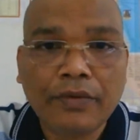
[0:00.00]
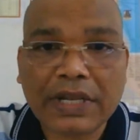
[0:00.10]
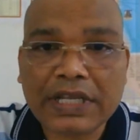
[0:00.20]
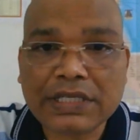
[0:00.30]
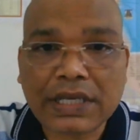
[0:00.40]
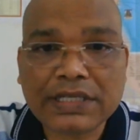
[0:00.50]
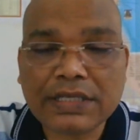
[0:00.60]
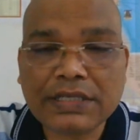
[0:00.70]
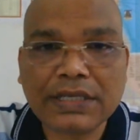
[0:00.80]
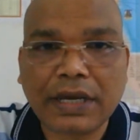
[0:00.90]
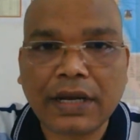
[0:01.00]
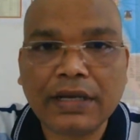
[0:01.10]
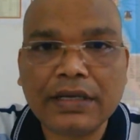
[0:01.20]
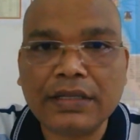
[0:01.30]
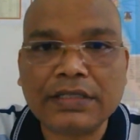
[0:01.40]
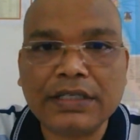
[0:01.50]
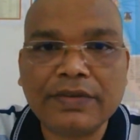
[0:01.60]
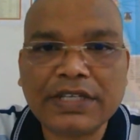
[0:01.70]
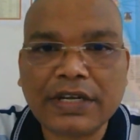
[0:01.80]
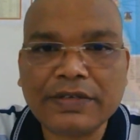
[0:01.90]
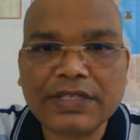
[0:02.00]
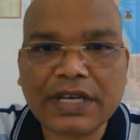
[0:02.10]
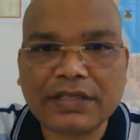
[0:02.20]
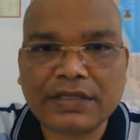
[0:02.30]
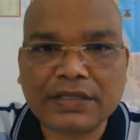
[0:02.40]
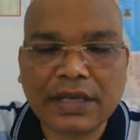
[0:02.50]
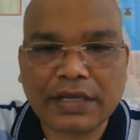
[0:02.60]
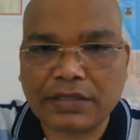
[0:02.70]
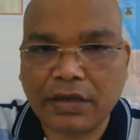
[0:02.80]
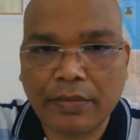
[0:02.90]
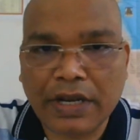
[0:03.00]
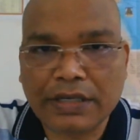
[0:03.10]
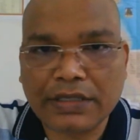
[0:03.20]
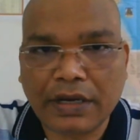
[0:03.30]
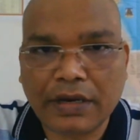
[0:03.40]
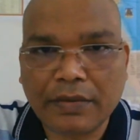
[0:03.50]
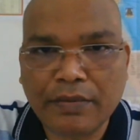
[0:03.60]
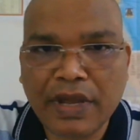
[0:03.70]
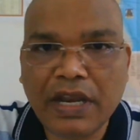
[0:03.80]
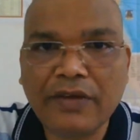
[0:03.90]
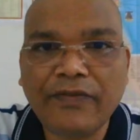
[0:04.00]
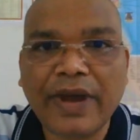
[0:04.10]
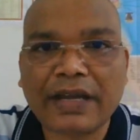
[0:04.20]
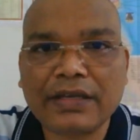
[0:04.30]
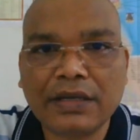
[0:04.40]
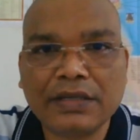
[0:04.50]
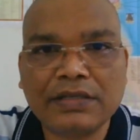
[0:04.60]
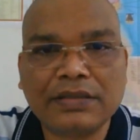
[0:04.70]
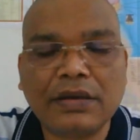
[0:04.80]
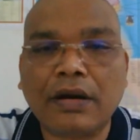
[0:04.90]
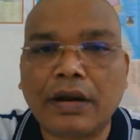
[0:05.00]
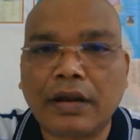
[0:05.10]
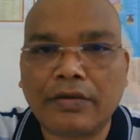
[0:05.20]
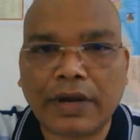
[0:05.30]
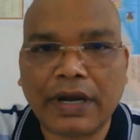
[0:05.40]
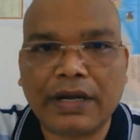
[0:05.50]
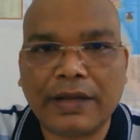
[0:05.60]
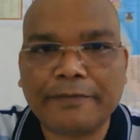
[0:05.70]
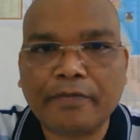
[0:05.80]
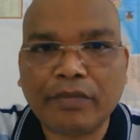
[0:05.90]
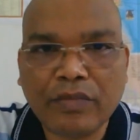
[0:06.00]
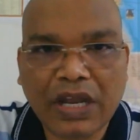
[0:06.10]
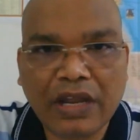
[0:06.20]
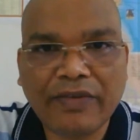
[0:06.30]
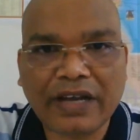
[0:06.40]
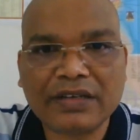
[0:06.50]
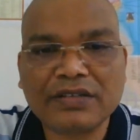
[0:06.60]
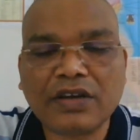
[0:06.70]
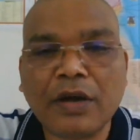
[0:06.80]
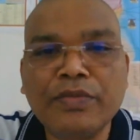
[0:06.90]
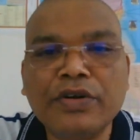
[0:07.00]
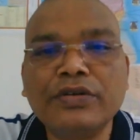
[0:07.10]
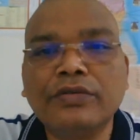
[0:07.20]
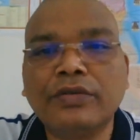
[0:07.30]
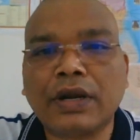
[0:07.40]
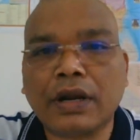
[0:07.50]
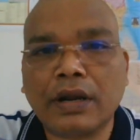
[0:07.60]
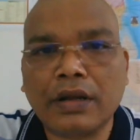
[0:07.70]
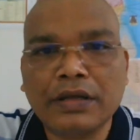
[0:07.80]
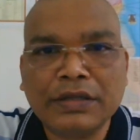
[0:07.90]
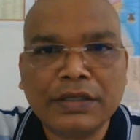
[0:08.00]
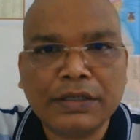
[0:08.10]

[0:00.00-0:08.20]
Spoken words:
for the success in the civil service examination, many factors are required. Many factors come to your